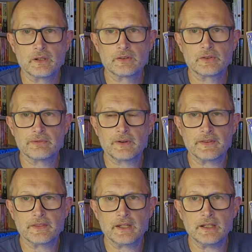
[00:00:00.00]
to
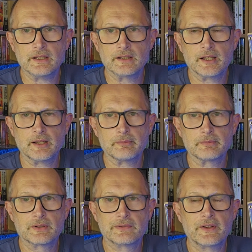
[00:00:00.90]
find
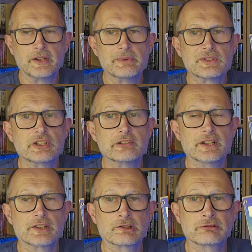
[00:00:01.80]
the
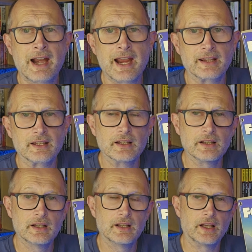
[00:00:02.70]
mysterious Krang,
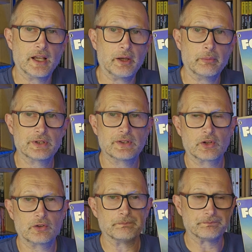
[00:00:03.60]
which is
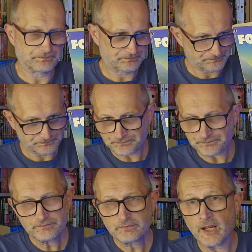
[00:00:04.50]
on
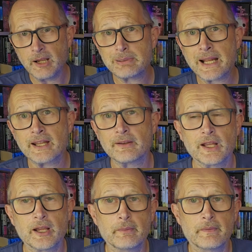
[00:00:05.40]
a planet,
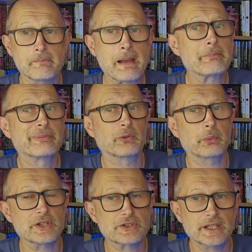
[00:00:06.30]
the map for
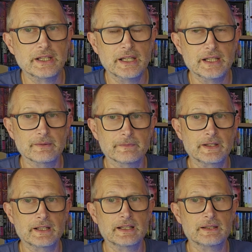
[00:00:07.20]
which he
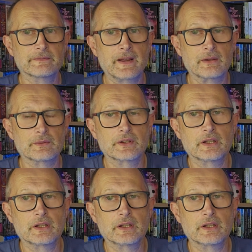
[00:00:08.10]
conveniently found